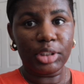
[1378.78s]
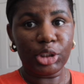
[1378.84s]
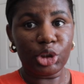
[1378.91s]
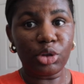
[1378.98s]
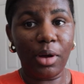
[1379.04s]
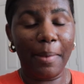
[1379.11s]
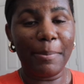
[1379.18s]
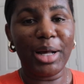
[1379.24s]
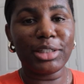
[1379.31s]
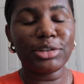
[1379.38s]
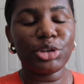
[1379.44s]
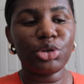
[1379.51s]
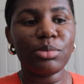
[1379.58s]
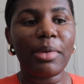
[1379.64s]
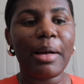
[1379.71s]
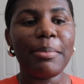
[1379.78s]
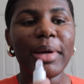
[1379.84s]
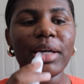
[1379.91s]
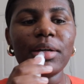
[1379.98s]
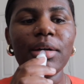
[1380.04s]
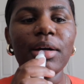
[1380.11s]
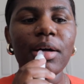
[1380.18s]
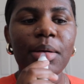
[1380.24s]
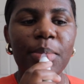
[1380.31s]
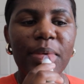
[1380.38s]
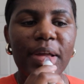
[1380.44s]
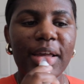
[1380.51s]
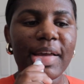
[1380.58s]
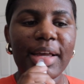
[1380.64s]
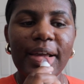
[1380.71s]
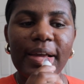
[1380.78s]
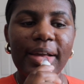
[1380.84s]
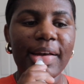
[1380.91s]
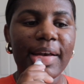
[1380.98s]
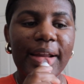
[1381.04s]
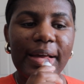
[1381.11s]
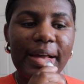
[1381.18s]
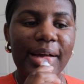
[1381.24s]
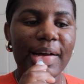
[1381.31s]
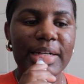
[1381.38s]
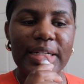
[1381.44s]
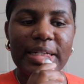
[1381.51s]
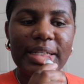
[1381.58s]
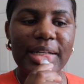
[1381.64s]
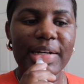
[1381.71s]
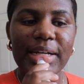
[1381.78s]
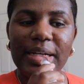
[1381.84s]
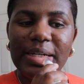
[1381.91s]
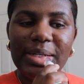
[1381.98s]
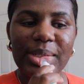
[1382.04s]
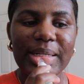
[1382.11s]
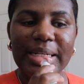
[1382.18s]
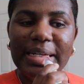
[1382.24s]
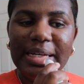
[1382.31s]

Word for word: So I'm about to do my makeup, and I'm just gonna do the